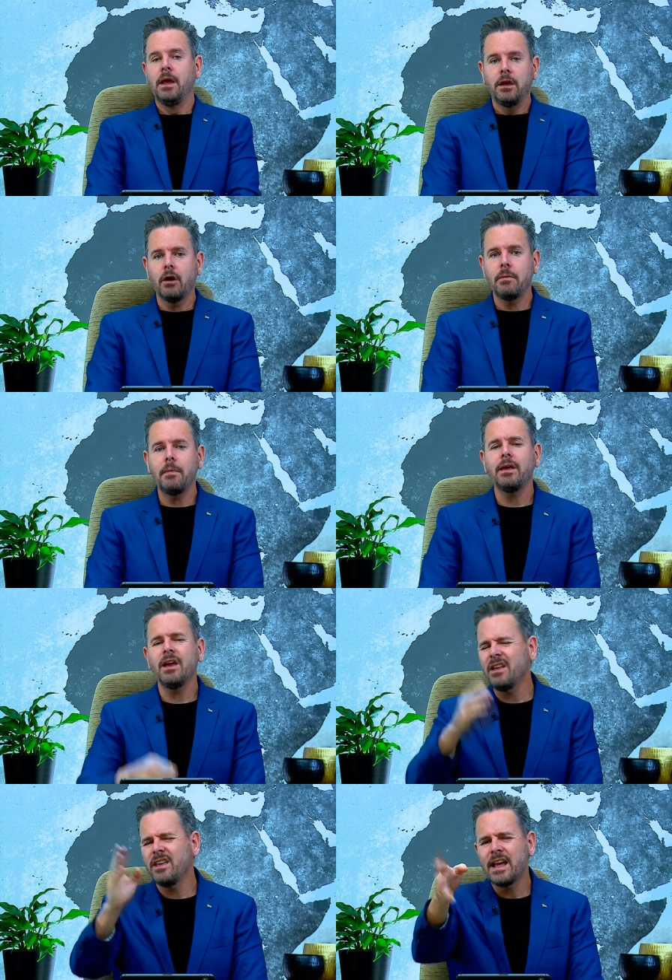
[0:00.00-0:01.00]
Yeah,
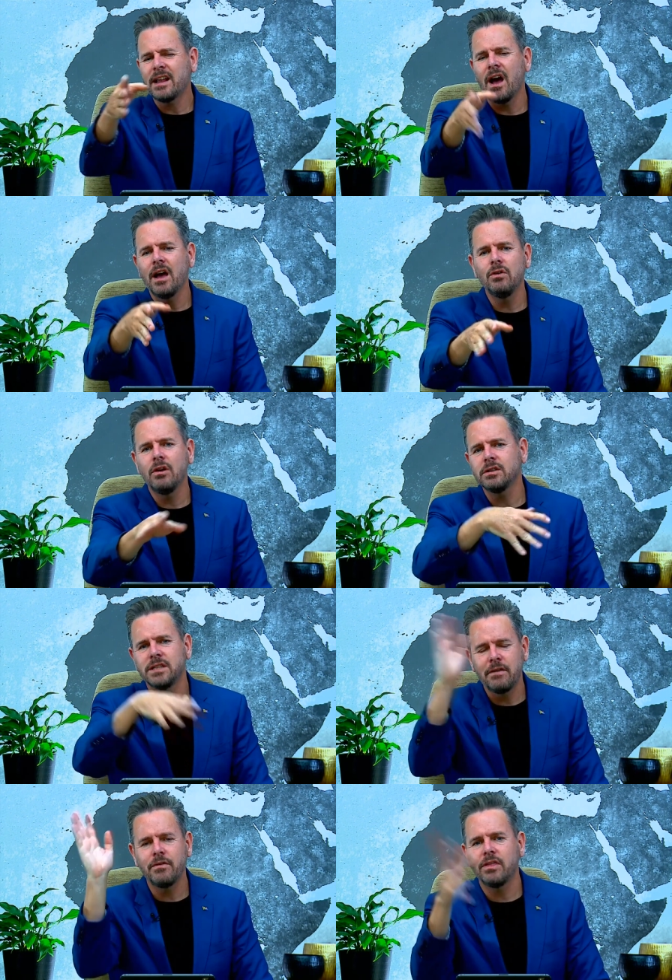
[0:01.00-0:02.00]
yeah, yeah, that guy who
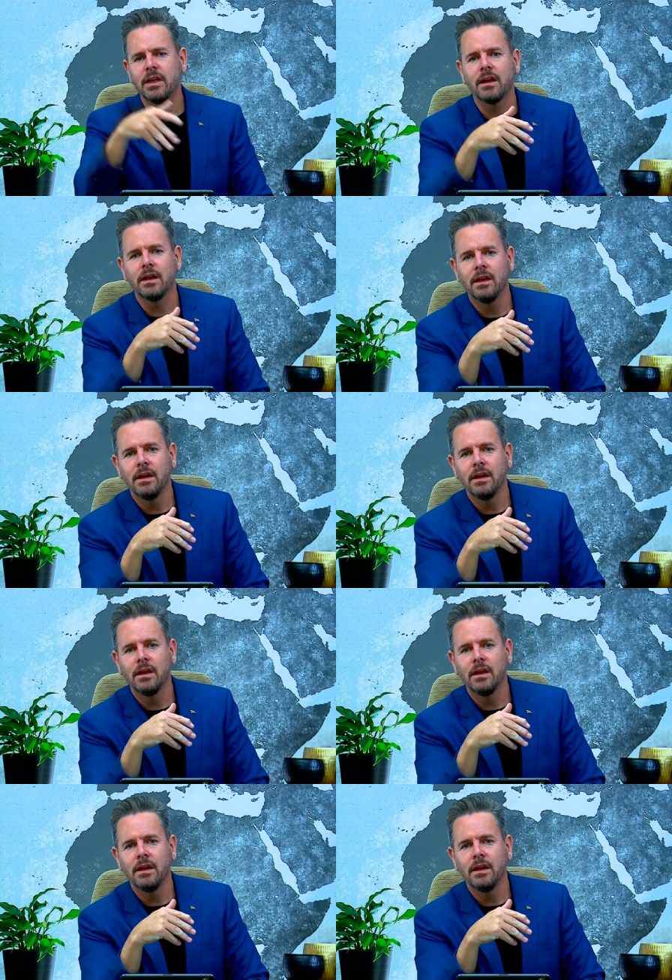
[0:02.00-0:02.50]
lost everything.